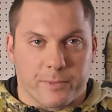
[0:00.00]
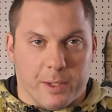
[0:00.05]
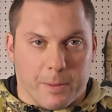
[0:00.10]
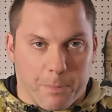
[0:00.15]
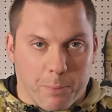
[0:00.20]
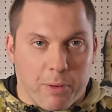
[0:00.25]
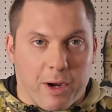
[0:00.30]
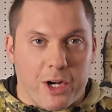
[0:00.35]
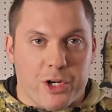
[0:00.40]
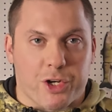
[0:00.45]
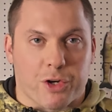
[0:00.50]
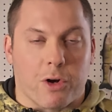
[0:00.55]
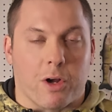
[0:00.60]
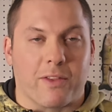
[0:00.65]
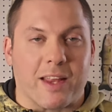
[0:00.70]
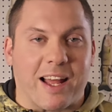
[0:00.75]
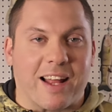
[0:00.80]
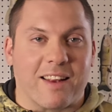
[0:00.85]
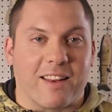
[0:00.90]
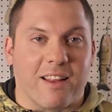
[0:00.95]
pressure on
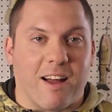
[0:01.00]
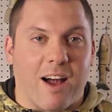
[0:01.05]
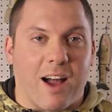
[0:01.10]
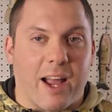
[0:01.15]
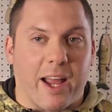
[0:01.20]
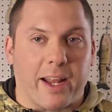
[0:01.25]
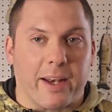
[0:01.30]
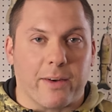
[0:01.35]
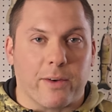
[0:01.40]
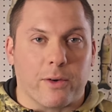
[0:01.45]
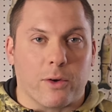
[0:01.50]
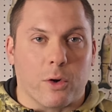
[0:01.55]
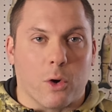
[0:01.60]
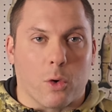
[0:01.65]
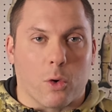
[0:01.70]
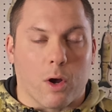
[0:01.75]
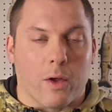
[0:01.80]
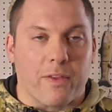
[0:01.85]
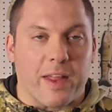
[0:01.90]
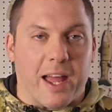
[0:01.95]
that line
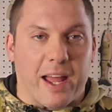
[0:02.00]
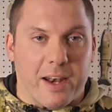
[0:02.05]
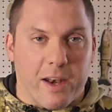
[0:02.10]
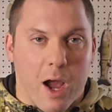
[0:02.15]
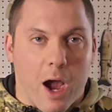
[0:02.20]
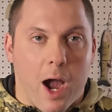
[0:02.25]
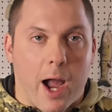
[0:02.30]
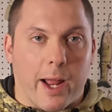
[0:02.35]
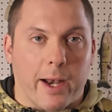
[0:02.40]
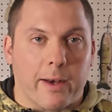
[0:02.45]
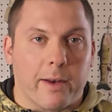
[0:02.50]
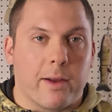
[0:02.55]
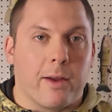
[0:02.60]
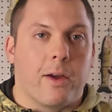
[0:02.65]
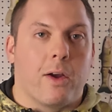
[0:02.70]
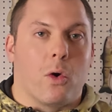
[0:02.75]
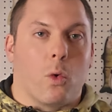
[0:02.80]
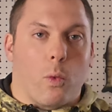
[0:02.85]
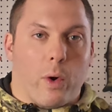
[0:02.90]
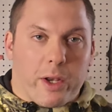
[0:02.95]
or on that knot
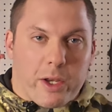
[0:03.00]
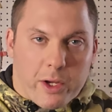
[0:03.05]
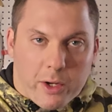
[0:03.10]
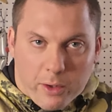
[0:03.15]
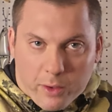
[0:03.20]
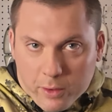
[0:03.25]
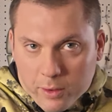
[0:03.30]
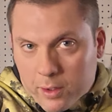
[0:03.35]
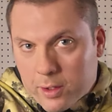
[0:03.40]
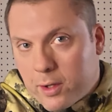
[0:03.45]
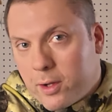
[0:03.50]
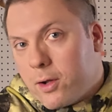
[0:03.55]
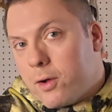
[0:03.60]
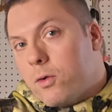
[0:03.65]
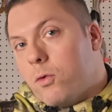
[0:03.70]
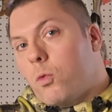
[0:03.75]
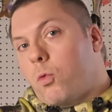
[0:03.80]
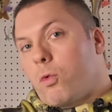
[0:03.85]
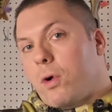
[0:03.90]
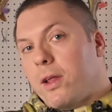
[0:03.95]
when you're
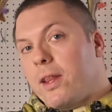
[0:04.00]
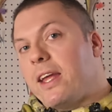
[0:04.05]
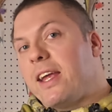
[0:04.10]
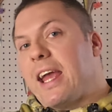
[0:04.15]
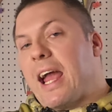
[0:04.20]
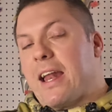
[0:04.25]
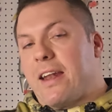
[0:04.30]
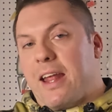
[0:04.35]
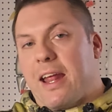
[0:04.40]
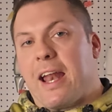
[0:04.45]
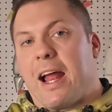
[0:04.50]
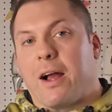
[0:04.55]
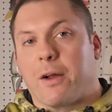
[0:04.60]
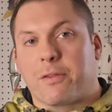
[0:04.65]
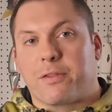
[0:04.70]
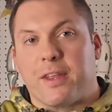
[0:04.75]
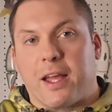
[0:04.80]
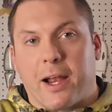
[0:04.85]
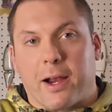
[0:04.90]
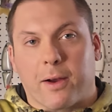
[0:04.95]
really getting it
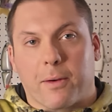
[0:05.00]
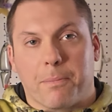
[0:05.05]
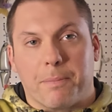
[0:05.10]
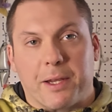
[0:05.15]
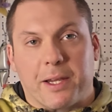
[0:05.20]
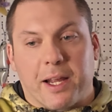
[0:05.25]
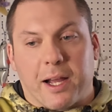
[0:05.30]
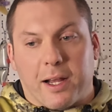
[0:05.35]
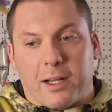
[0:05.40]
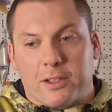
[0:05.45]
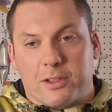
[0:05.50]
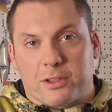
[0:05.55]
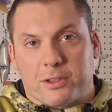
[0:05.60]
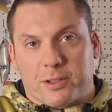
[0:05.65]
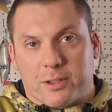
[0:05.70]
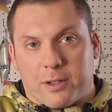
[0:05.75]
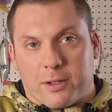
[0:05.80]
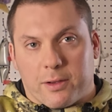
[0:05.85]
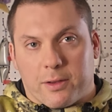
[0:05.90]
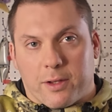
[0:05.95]
out there, because
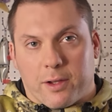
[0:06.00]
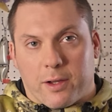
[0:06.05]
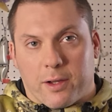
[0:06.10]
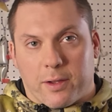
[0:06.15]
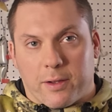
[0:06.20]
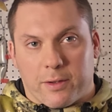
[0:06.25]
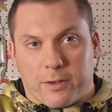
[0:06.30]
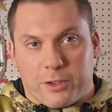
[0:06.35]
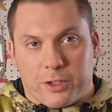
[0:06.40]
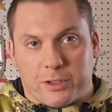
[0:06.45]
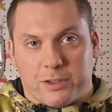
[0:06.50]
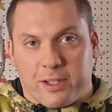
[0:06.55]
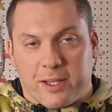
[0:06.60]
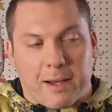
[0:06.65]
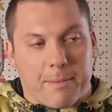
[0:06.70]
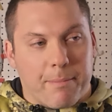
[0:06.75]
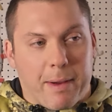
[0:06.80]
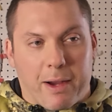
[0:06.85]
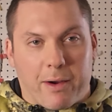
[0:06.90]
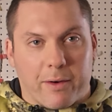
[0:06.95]
the
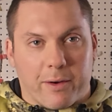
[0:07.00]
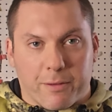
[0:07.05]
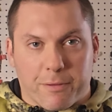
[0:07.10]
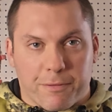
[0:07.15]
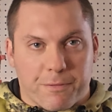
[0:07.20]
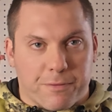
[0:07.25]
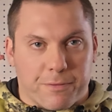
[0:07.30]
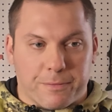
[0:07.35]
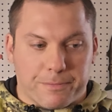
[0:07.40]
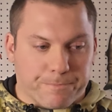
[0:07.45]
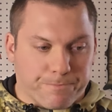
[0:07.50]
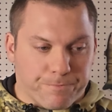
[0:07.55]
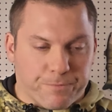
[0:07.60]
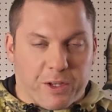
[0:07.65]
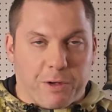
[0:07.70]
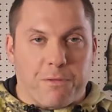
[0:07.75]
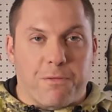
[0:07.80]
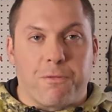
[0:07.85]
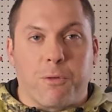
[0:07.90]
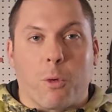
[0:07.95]
amount of
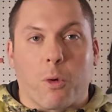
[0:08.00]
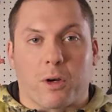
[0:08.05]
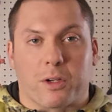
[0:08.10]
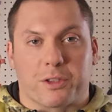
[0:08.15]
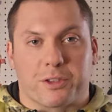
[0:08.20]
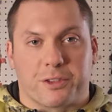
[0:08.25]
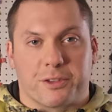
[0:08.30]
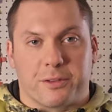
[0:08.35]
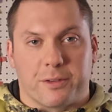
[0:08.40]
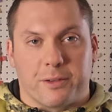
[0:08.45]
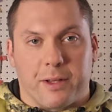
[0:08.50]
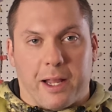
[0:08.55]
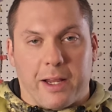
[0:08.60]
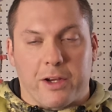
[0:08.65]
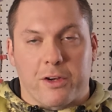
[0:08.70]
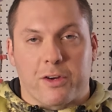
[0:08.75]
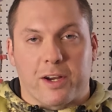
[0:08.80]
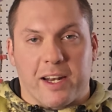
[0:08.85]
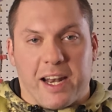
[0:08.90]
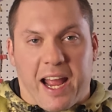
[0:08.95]
force that
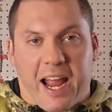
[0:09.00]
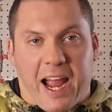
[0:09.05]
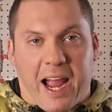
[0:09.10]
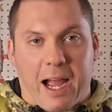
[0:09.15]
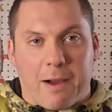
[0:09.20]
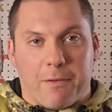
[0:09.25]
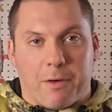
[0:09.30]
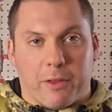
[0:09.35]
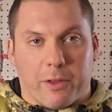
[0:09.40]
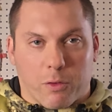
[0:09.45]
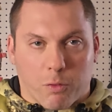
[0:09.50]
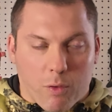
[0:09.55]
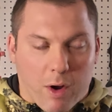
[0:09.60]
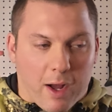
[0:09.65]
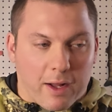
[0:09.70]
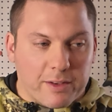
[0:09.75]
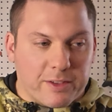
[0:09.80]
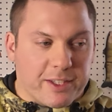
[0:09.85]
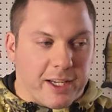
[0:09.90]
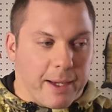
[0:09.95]
you're going to have on the
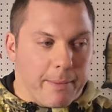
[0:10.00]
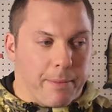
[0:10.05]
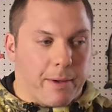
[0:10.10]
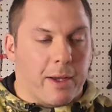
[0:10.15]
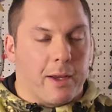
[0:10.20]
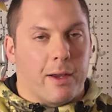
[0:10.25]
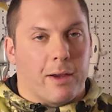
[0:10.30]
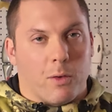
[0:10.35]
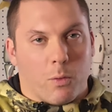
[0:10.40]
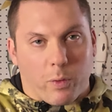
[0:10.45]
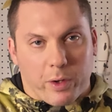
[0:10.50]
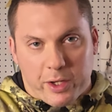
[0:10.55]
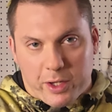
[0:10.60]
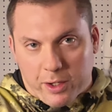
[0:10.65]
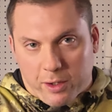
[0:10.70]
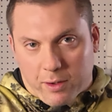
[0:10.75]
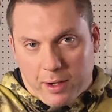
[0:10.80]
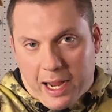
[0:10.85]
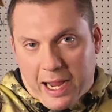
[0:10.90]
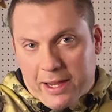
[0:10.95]
rod tip when
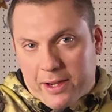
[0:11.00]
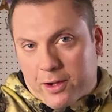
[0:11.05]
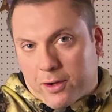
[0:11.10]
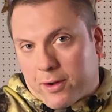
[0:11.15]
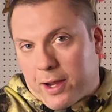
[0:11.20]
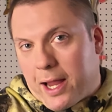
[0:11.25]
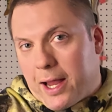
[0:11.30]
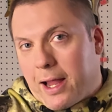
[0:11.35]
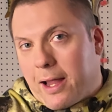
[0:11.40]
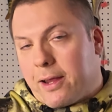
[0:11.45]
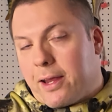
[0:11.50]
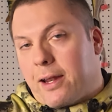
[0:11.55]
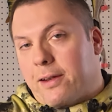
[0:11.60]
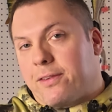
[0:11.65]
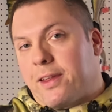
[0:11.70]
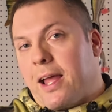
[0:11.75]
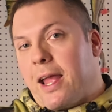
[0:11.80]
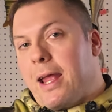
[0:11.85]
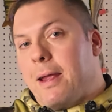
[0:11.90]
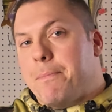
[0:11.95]
you're at
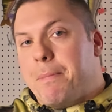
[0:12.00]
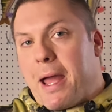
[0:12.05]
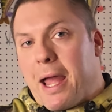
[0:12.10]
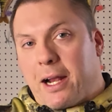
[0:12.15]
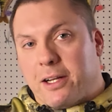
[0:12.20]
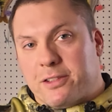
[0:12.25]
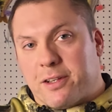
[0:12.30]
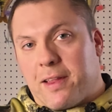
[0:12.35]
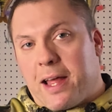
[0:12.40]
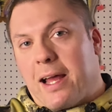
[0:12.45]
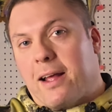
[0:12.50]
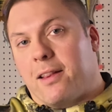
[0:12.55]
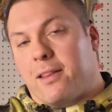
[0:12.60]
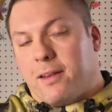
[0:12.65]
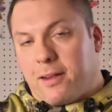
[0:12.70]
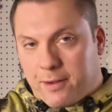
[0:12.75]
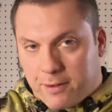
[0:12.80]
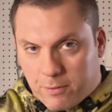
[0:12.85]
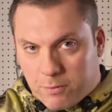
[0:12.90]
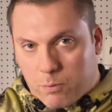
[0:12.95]
the apex of that,
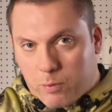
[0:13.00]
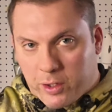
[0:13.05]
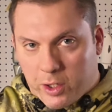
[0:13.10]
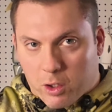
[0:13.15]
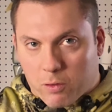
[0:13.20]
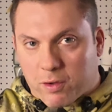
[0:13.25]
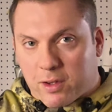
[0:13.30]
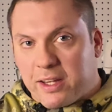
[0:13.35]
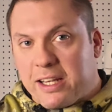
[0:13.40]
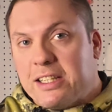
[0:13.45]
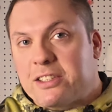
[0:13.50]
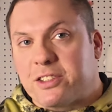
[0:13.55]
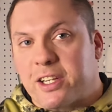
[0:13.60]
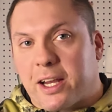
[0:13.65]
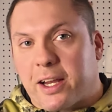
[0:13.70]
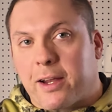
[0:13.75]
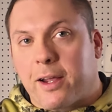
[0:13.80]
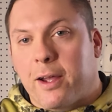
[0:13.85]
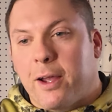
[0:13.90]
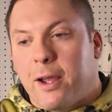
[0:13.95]
when you're releasing,